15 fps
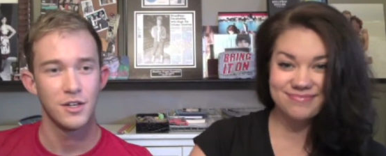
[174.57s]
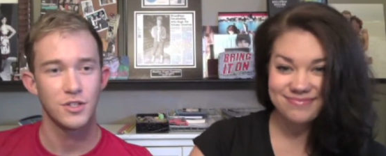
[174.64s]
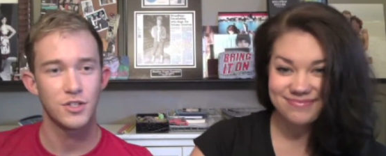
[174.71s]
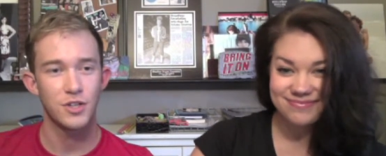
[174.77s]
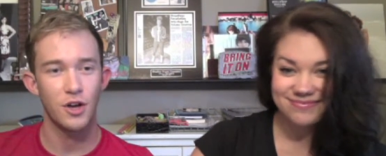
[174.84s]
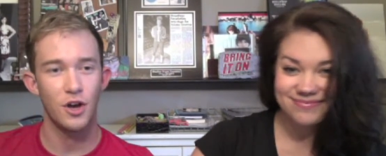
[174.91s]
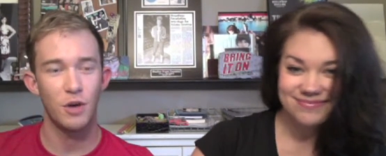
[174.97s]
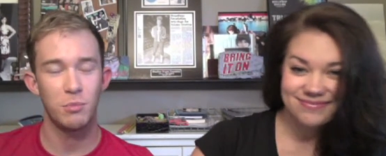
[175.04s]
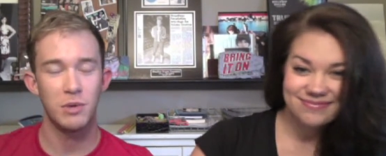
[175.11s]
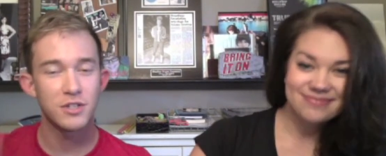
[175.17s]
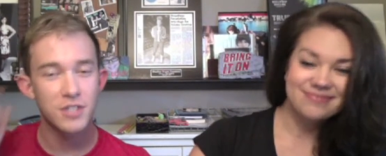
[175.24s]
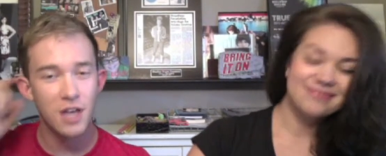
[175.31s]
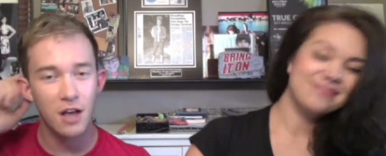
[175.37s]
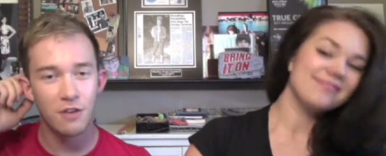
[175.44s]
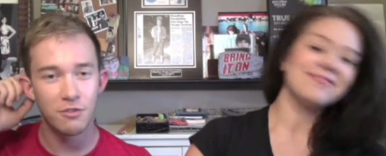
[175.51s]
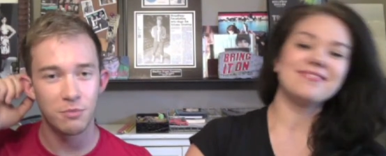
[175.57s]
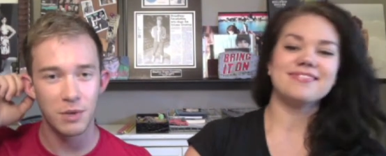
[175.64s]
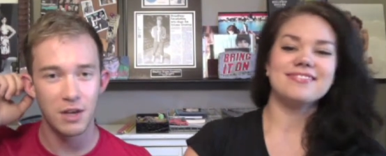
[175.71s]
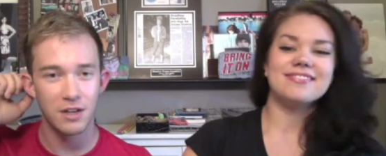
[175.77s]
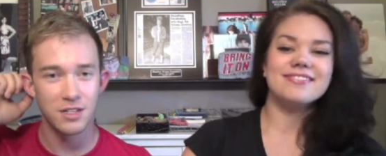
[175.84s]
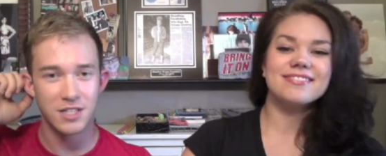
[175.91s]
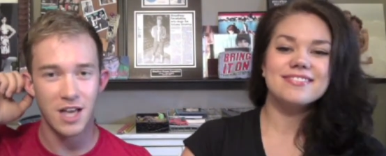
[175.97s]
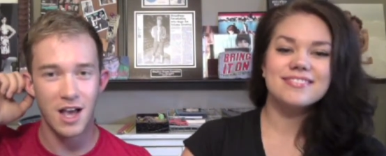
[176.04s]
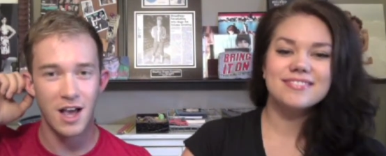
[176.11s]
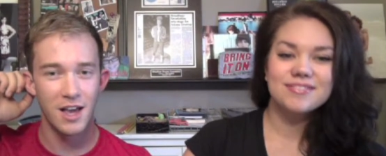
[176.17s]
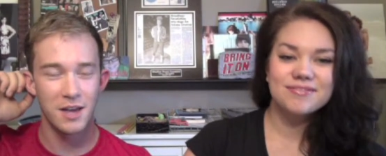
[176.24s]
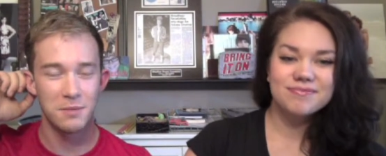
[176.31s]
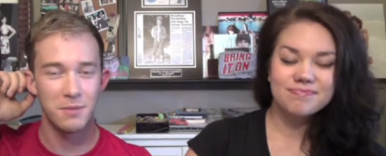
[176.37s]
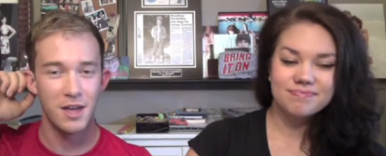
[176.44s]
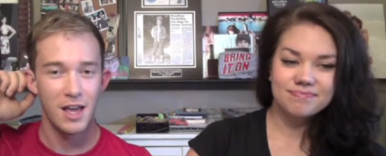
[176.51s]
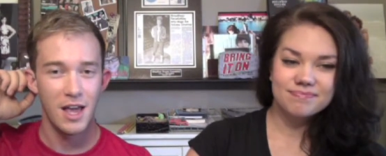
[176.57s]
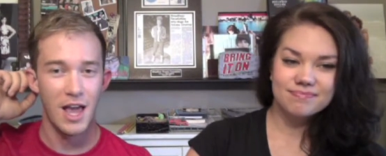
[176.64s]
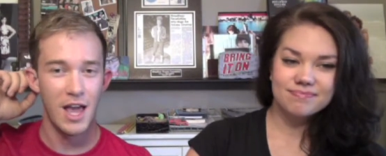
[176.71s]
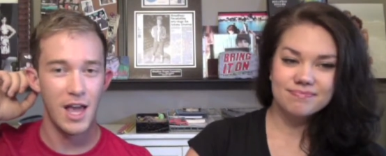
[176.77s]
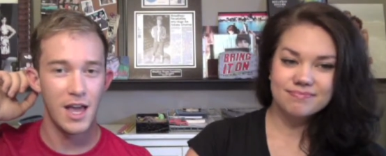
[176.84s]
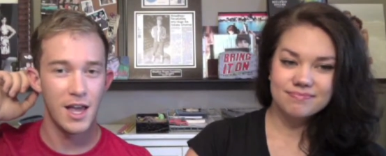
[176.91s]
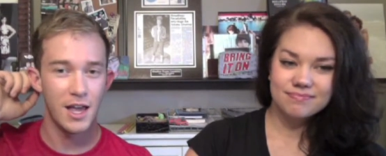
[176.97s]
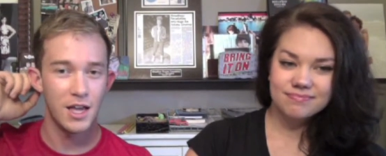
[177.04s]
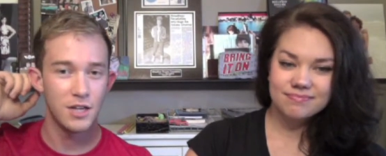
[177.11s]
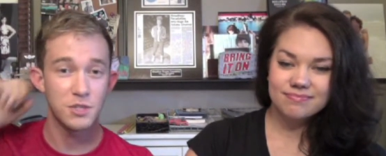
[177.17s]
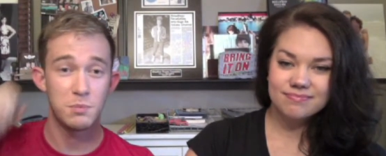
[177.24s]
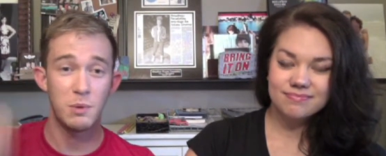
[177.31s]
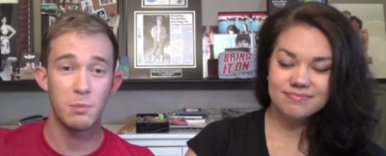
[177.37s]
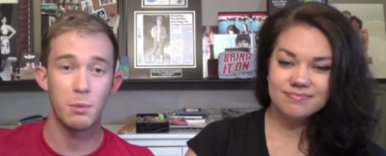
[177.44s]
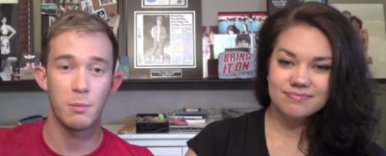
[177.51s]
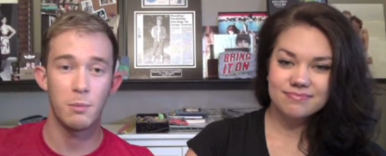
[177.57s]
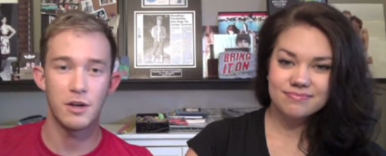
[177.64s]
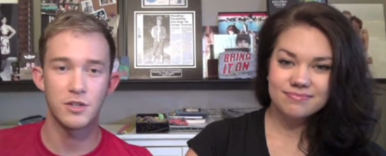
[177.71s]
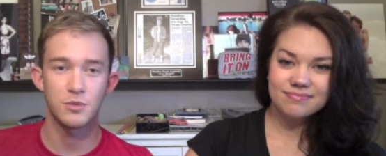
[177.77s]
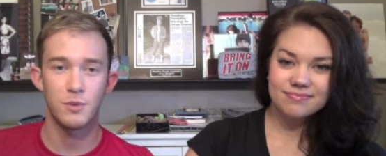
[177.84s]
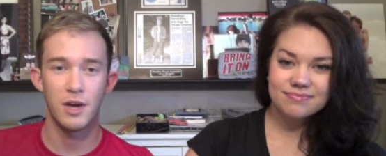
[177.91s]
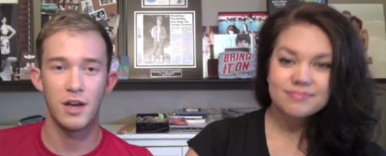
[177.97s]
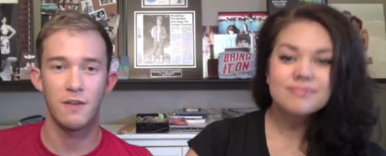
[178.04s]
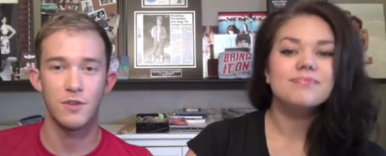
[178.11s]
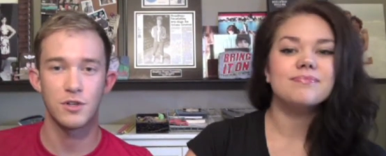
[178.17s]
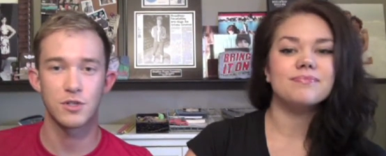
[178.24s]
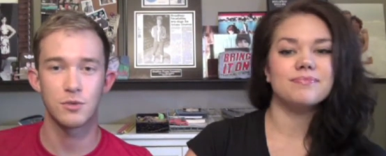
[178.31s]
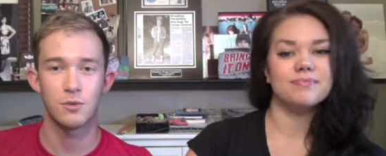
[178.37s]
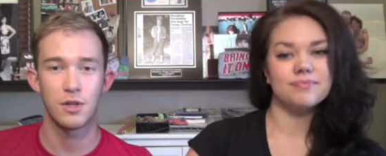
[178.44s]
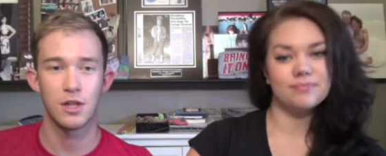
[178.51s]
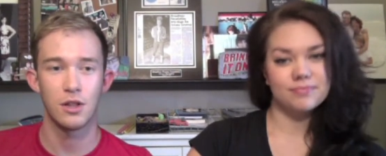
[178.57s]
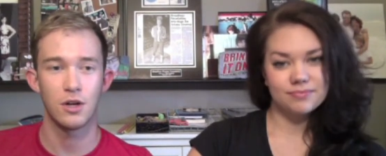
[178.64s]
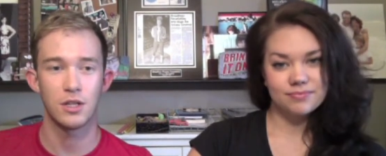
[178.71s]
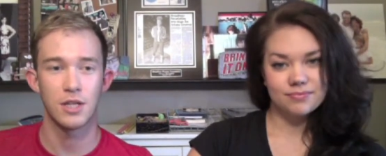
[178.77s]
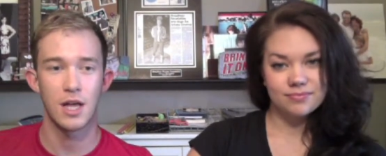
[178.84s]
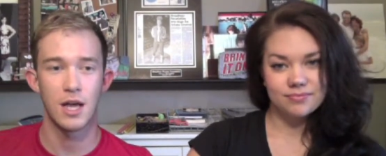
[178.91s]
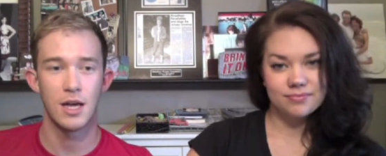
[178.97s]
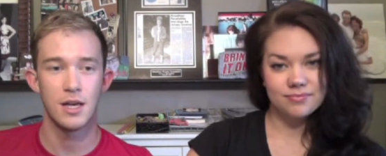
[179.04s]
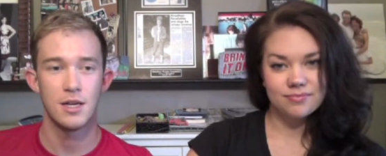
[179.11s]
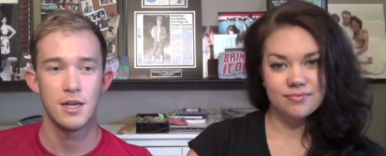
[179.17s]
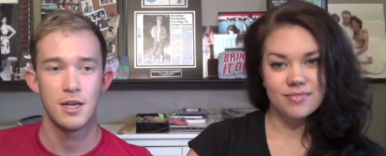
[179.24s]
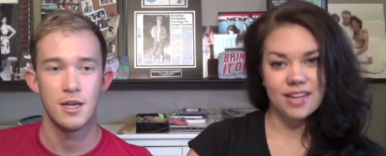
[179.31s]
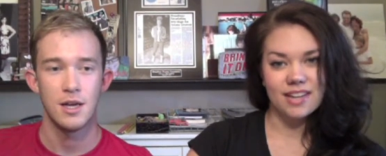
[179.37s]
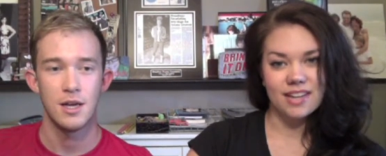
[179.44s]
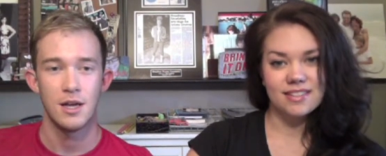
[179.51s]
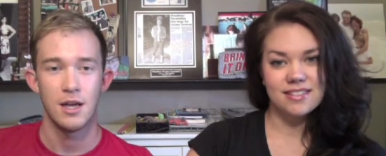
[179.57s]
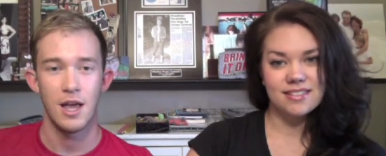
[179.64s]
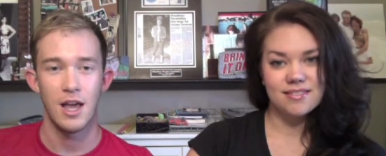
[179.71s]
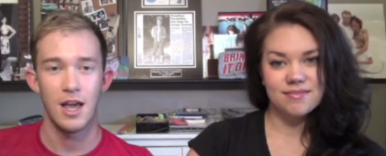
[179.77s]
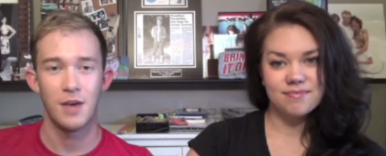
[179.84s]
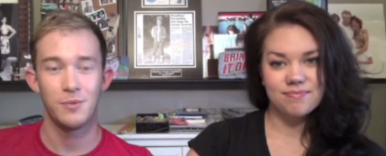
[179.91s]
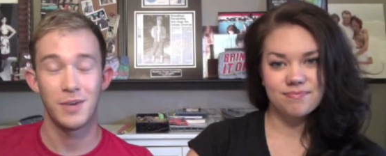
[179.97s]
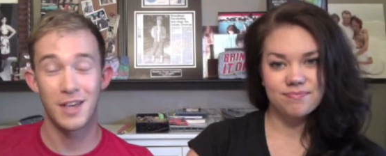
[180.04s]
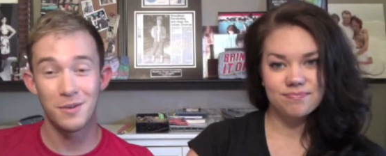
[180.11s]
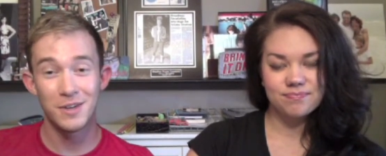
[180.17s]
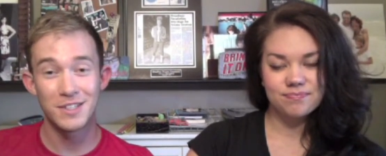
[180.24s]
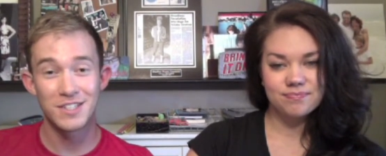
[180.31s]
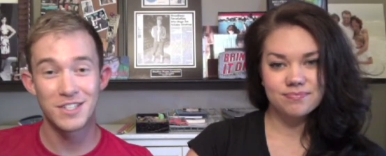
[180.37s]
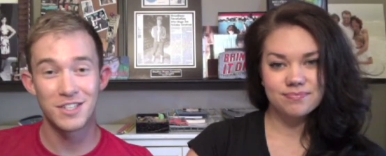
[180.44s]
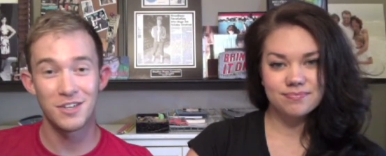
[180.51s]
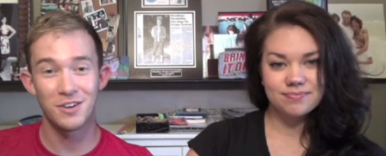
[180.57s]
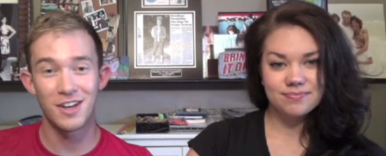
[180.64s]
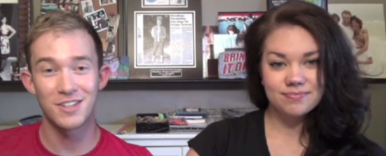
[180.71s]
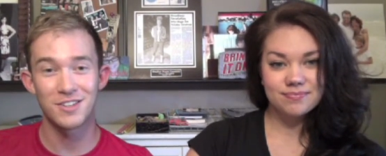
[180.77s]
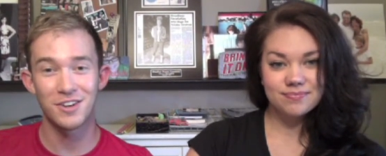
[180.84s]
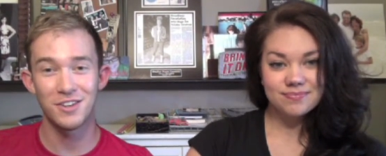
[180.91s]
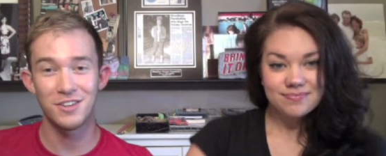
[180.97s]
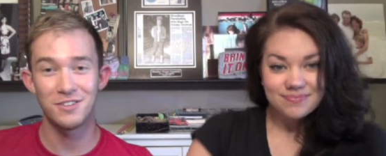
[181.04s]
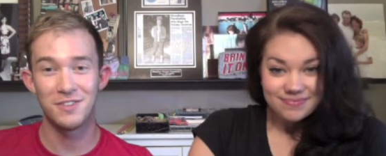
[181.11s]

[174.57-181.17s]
Speaker 1: so be yourself, be on time, and just be prepared to wait if there's a really long line. Yes. And we can't wait to see you guys all in